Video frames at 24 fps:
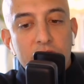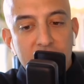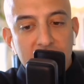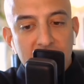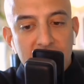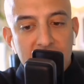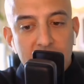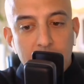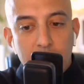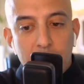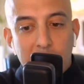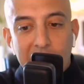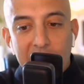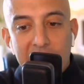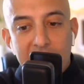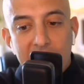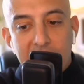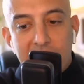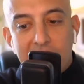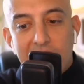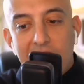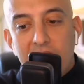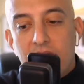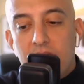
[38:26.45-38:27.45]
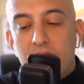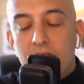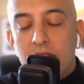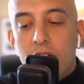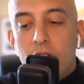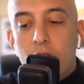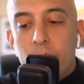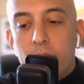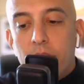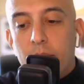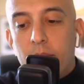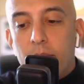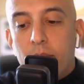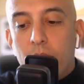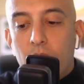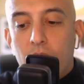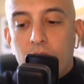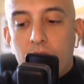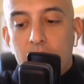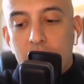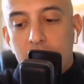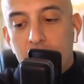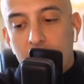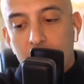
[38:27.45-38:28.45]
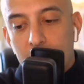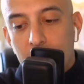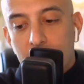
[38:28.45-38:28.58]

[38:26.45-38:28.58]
just to break this down a little bit more,